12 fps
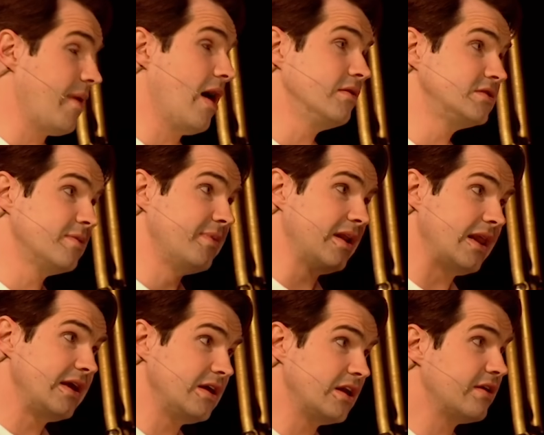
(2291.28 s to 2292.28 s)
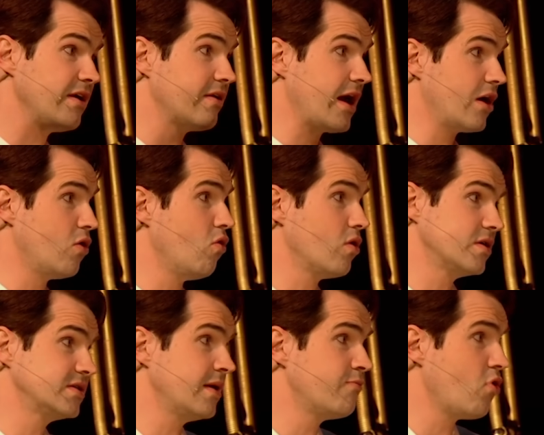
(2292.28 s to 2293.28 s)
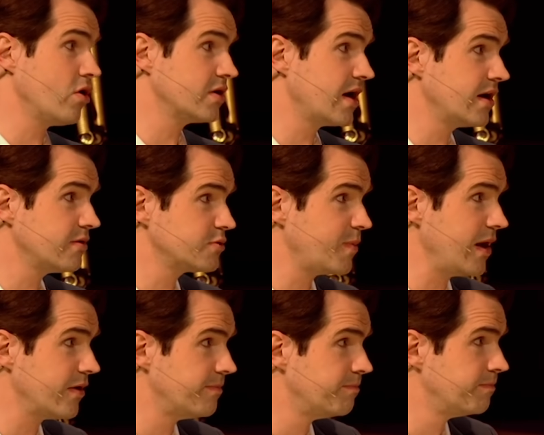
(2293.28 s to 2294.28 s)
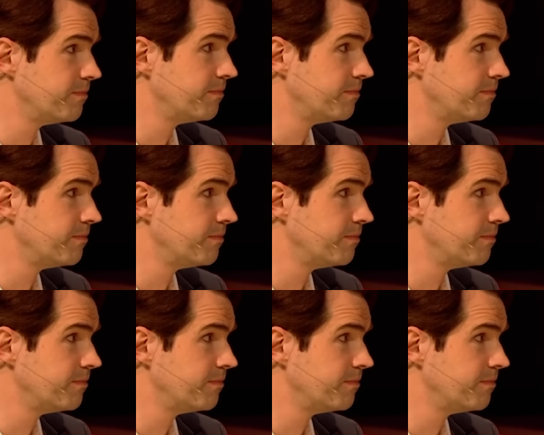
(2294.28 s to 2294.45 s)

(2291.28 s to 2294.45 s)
but ultimately, they'll get caught because some rotten cunt will split on them.